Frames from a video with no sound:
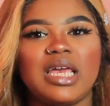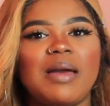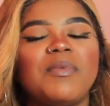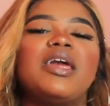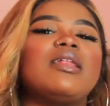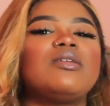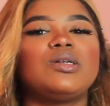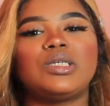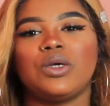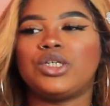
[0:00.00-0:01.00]
I'm getting out
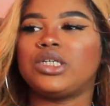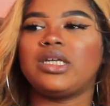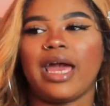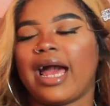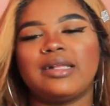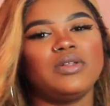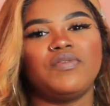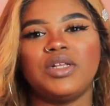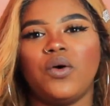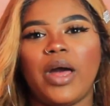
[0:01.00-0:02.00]
there socially. I don't
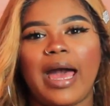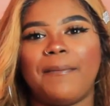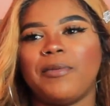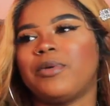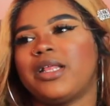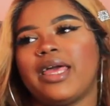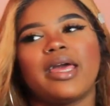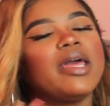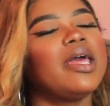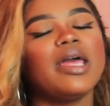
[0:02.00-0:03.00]
even know what happened,
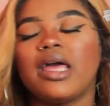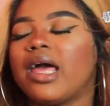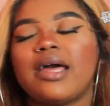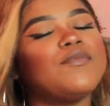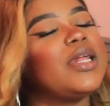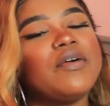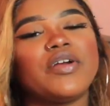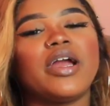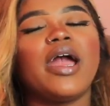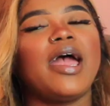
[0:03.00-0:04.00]
but
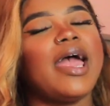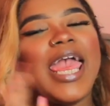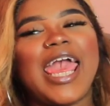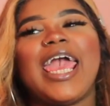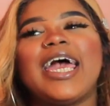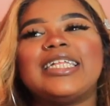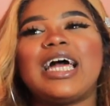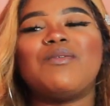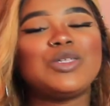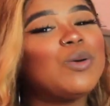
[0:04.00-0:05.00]
whatever. And
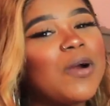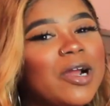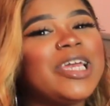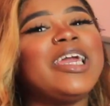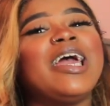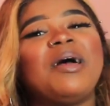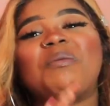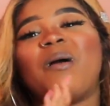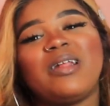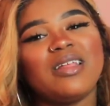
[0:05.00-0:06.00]
I went to a party.
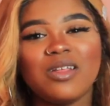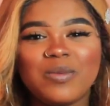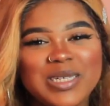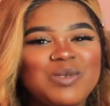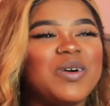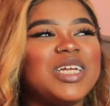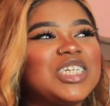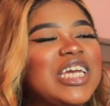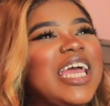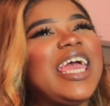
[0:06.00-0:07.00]
I partied a little bit too
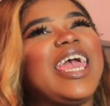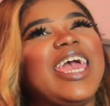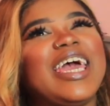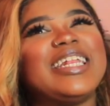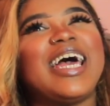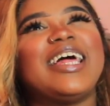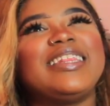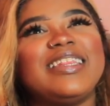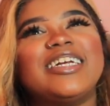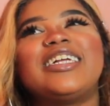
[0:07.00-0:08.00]
much, and I
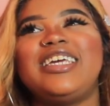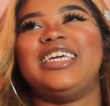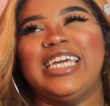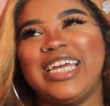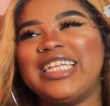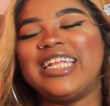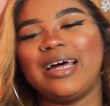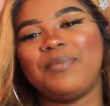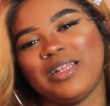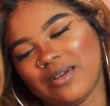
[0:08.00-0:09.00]
literally ended
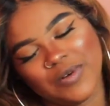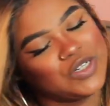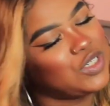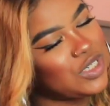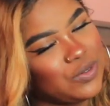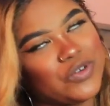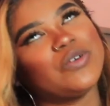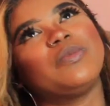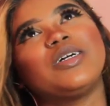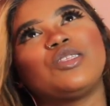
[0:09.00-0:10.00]
up in the emergency
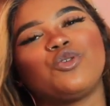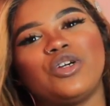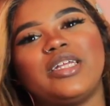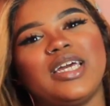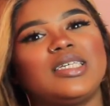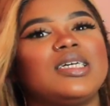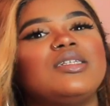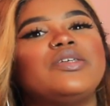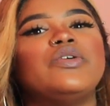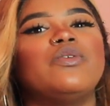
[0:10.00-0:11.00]
room 3 days
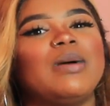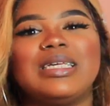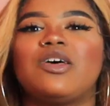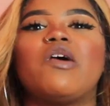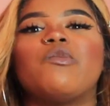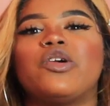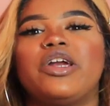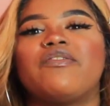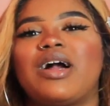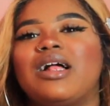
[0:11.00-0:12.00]
into my sophomore
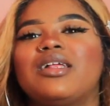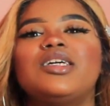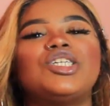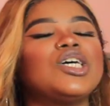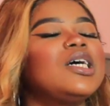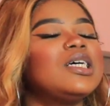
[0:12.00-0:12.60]
year of college.